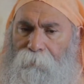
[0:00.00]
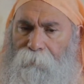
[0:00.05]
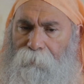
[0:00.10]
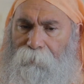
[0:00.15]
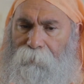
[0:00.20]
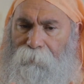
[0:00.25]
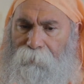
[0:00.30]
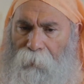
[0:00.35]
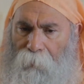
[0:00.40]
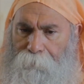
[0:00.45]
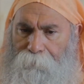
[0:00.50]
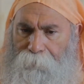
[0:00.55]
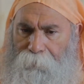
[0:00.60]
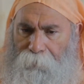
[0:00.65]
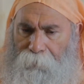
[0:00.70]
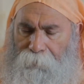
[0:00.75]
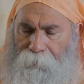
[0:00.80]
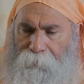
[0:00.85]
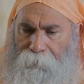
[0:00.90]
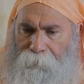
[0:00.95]

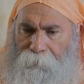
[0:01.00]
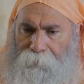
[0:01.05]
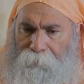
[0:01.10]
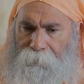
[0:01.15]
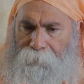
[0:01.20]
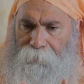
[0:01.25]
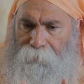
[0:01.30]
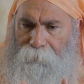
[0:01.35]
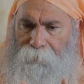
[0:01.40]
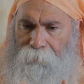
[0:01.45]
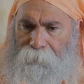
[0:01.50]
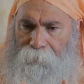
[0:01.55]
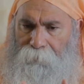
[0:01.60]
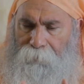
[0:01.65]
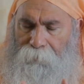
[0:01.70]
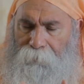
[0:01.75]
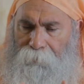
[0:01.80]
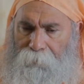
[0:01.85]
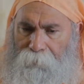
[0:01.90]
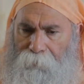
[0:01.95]
subject
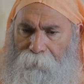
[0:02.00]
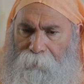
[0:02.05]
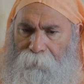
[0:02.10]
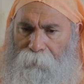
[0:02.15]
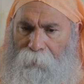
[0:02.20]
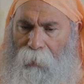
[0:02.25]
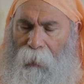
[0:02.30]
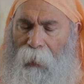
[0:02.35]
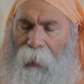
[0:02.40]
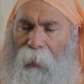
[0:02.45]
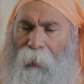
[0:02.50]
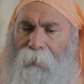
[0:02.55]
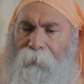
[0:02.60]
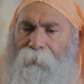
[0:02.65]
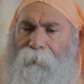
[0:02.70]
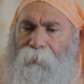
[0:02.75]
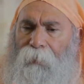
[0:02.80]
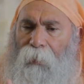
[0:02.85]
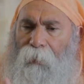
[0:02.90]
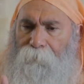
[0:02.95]

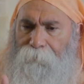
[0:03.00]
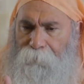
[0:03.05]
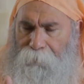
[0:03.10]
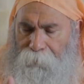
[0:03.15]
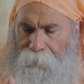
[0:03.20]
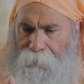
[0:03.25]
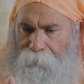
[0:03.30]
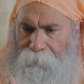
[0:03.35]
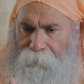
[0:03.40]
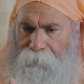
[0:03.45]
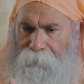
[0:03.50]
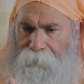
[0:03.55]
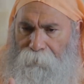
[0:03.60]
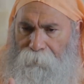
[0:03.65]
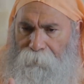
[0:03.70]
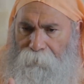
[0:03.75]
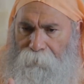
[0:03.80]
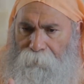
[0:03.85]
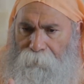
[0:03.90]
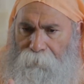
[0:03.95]
and the object,
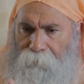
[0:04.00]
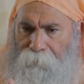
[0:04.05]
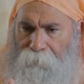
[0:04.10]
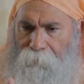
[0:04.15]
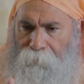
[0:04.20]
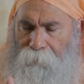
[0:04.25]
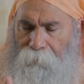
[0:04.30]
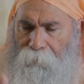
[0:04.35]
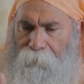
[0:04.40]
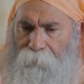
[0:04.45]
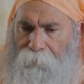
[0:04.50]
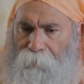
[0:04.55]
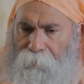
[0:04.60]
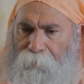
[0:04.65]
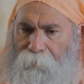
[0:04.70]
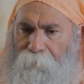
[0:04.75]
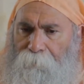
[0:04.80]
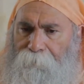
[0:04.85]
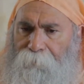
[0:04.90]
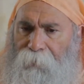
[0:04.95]

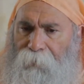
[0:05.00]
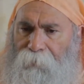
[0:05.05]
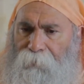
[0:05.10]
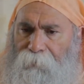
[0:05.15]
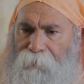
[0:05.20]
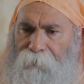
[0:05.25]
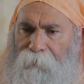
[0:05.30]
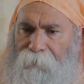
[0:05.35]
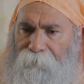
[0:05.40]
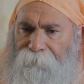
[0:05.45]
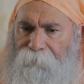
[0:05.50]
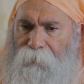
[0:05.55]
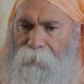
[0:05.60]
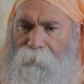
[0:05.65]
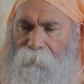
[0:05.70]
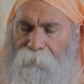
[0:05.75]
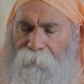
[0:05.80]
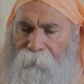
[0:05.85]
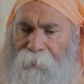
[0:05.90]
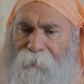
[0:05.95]
the big
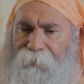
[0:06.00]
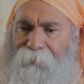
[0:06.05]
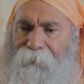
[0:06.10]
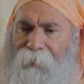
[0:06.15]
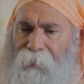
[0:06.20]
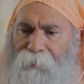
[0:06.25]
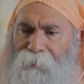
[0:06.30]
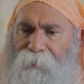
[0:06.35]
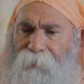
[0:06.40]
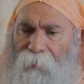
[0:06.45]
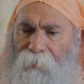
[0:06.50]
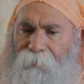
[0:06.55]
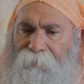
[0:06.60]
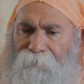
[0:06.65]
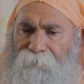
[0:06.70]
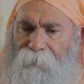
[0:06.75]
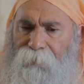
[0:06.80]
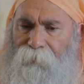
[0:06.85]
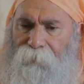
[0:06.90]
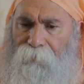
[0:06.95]
division, the essential
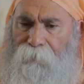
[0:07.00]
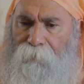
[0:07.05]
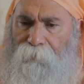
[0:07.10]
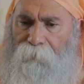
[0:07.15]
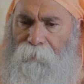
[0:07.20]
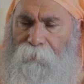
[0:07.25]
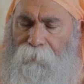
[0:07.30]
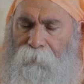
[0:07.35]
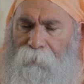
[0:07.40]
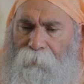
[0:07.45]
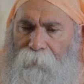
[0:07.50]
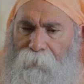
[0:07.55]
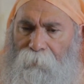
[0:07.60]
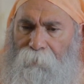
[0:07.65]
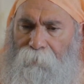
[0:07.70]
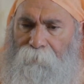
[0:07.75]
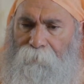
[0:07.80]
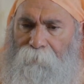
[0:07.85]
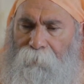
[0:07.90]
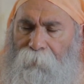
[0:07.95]
division,
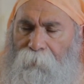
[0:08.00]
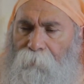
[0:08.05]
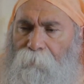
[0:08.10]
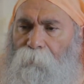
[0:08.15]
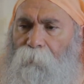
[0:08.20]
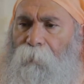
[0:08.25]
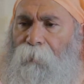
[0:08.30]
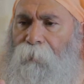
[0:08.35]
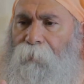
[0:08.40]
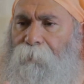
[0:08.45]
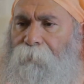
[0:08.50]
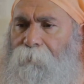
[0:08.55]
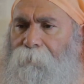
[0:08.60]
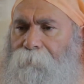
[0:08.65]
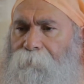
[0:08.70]
become one.